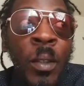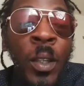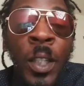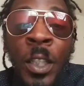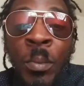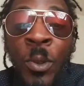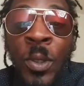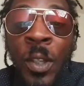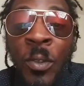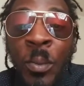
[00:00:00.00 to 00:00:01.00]
At least
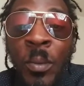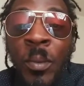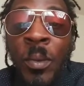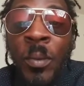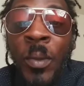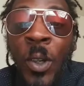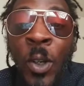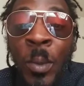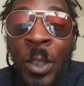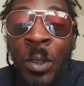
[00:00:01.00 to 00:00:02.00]
most of them,
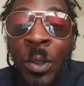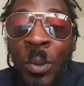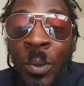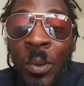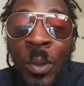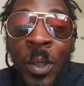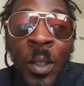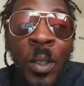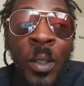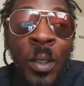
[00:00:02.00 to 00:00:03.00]
all but two.
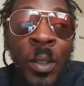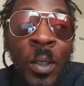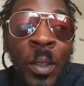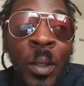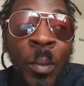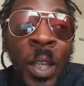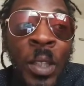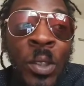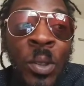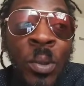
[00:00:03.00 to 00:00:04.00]
The
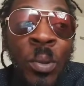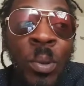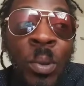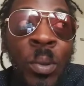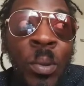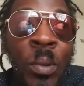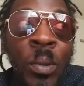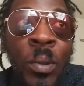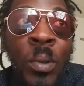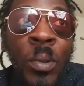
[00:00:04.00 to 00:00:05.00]
main two,
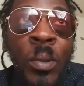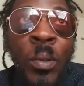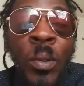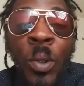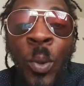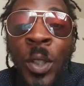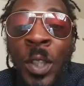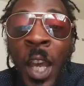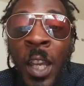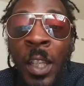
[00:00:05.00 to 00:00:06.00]
the
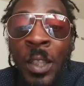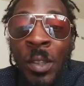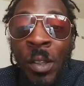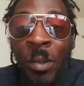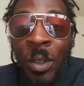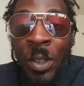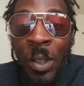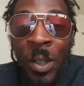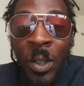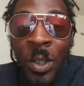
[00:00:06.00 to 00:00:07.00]
ones I consider in
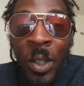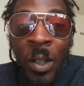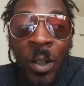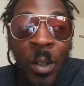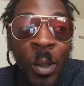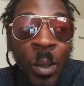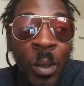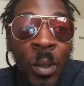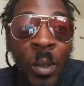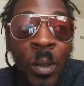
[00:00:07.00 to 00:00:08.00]
charge, are
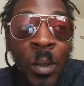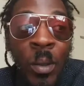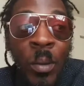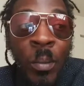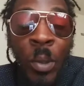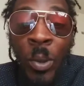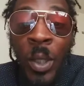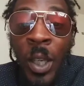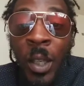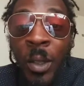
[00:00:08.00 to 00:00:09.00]
Blue
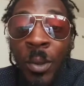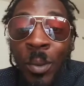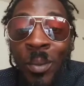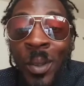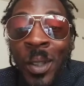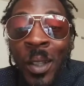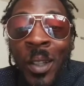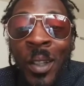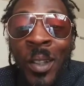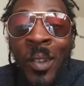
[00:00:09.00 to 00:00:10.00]
and Yellow,
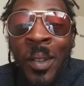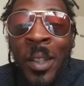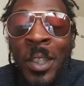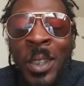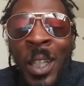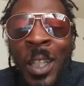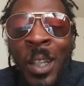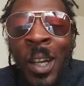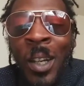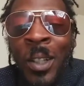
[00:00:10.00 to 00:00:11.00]
because
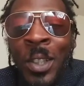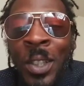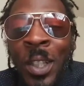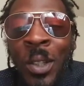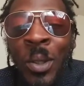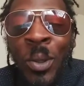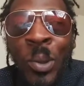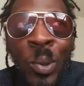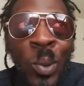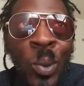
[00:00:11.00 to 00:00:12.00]
they are
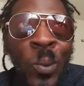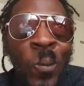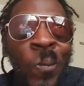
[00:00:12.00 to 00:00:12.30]
still